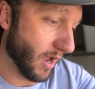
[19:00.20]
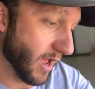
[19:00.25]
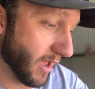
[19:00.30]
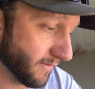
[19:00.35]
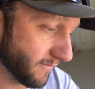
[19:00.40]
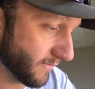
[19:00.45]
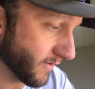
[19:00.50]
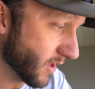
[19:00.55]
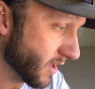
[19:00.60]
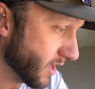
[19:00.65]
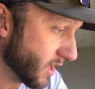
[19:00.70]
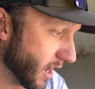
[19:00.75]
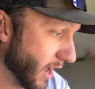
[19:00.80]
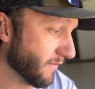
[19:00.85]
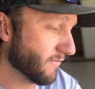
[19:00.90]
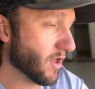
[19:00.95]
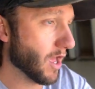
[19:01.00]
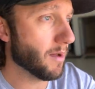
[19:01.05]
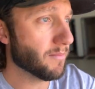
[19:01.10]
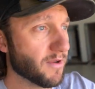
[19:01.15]
I've
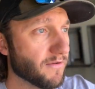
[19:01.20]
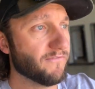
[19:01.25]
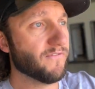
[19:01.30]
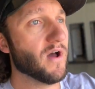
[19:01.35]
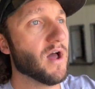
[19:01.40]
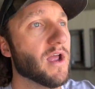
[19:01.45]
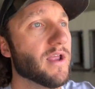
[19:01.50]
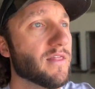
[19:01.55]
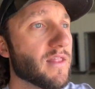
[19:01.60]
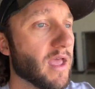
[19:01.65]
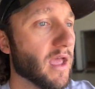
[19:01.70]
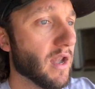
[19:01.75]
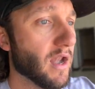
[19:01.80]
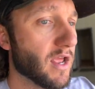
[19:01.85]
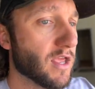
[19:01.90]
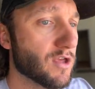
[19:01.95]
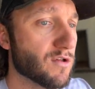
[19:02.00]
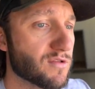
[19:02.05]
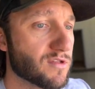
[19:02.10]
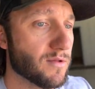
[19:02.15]
come to find that.
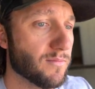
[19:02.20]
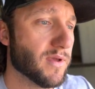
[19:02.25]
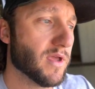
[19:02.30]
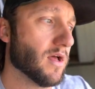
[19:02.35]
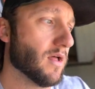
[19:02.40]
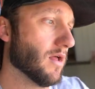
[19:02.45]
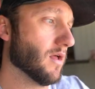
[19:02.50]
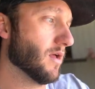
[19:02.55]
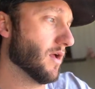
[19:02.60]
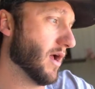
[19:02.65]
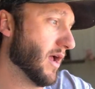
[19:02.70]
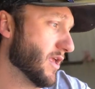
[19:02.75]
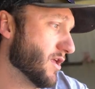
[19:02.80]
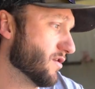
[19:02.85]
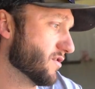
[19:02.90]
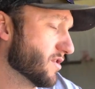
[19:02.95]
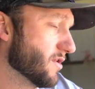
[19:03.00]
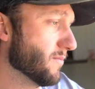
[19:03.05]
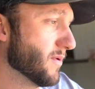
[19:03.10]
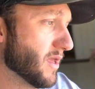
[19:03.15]
I used to be
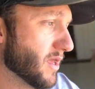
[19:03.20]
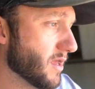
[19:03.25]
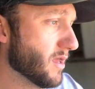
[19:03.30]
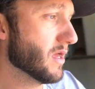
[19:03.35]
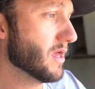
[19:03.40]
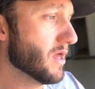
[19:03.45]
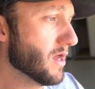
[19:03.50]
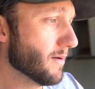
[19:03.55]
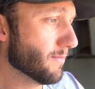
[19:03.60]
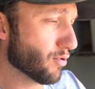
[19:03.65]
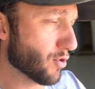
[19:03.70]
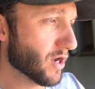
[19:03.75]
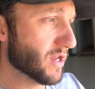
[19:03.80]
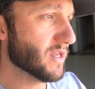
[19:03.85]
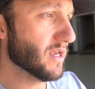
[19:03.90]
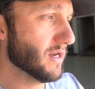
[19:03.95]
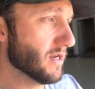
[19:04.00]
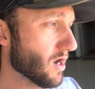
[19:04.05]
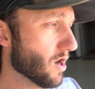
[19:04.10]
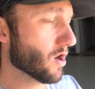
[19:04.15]

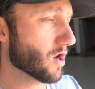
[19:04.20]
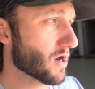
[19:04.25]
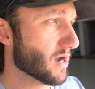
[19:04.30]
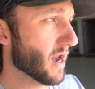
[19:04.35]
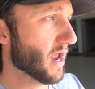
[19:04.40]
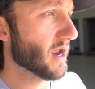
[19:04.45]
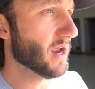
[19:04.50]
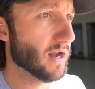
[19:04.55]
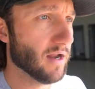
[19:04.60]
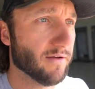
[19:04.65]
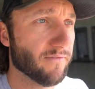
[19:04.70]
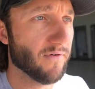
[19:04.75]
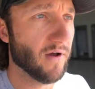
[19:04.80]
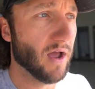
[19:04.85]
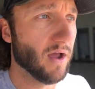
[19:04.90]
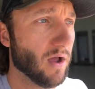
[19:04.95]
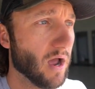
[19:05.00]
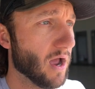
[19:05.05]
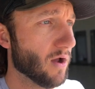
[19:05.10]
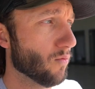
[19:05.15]
pretty darn negative,
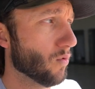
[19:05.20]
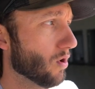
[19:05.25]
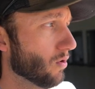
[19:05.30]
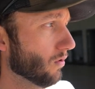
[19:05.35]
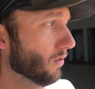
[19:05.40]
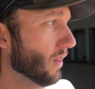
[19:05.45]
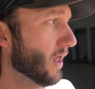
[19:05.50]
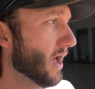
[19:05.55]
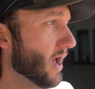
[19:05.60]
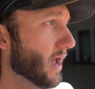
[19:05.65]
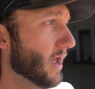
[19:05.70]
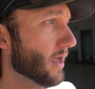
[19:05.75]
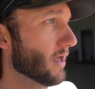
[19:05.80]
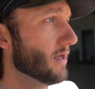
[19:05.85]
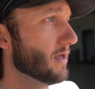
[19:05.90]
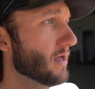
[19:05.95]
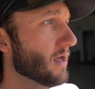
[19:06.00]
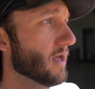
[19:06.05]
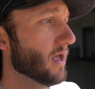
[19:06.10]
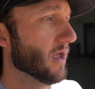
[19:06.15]
I won't lie.
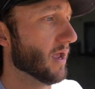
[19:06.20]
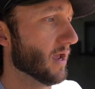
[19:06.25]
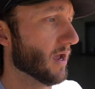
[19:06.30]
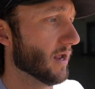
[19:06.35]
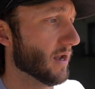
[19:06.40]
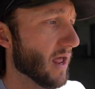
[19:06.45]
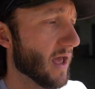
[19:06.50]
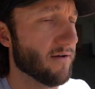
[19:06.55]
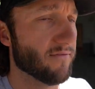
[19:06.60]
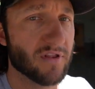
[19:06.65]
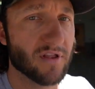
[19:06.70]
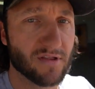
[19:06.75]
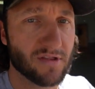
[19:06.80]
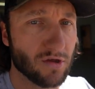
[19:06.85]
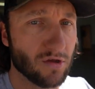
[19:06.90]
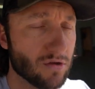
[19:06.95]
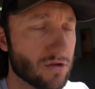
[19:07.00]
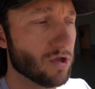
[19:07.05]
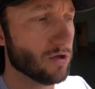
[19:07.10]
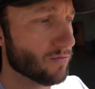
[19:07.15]
And having this
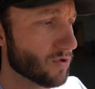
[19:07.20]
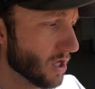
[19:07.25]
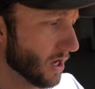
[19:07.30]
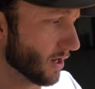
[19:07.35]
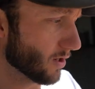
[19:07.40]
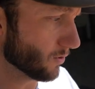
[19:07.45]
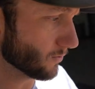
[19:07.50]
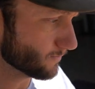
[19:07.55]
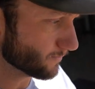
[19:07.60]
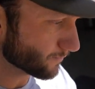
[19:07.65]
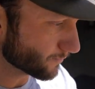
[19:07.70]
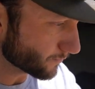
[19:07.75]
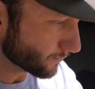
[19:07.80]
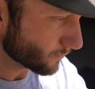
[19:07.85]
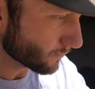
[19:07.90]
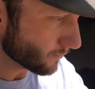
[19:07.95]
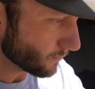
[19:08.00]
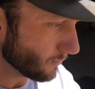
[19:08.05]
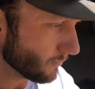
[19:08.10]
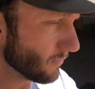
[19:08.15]
YouTube channel,
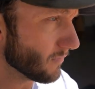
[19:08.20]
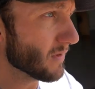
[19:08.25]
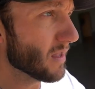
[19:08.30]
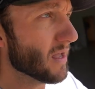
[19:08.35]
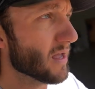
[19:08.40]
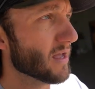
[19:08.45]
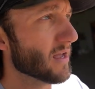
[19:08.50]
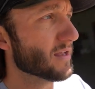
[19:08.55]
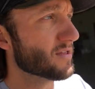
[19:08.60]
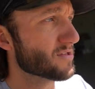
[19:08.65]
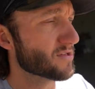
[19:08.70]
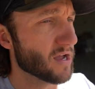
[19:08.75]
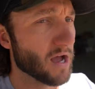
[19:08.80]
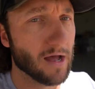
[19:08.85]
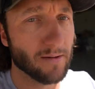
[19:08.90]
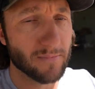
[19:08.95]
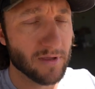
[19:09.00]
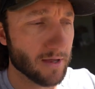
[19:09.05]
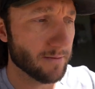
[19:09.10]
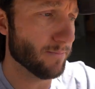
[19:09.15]
it's
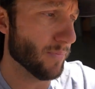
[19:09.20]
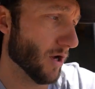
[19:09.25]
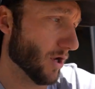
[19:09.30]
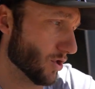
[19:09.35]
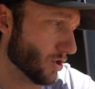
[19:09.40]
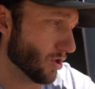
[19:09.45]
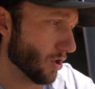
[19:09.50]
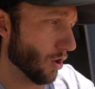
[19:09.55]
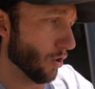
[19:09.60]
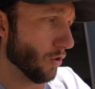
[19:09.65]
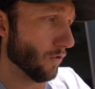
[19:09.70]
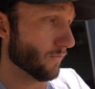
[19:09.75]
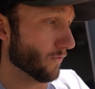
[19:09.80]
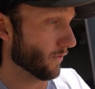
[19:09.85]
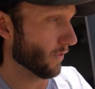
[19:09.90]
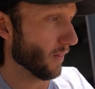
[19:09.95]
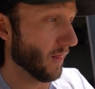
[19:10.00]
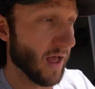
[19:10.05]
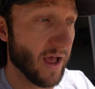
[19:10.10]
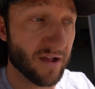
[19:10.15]
taught me a bunch
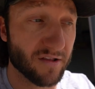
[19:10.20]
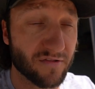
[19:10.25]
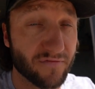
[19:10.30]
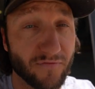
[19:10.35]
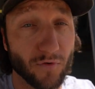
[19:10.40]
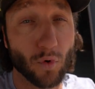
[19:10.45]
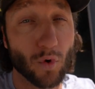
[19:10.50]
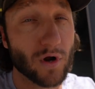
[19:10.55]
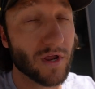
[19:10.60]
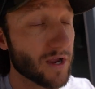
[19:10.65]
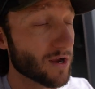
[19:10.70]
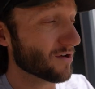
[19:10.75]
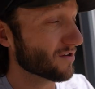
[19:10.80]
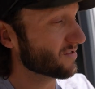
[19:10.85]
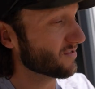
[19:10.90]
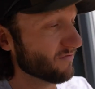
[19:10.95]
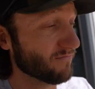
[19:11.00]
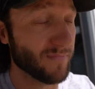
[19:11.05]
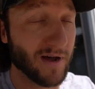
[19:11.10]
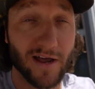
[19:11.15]
over the last 4
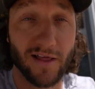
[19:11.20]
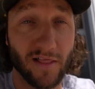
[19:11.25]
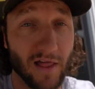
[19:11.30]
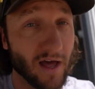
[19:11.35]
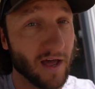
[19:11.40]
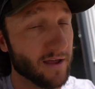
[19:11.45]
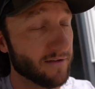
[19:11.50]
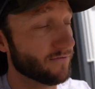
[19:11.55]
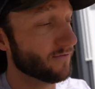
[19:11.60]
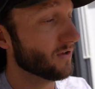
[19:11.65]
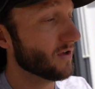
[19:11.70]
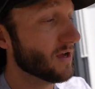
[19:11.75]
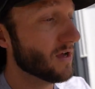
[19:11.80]
years of my life.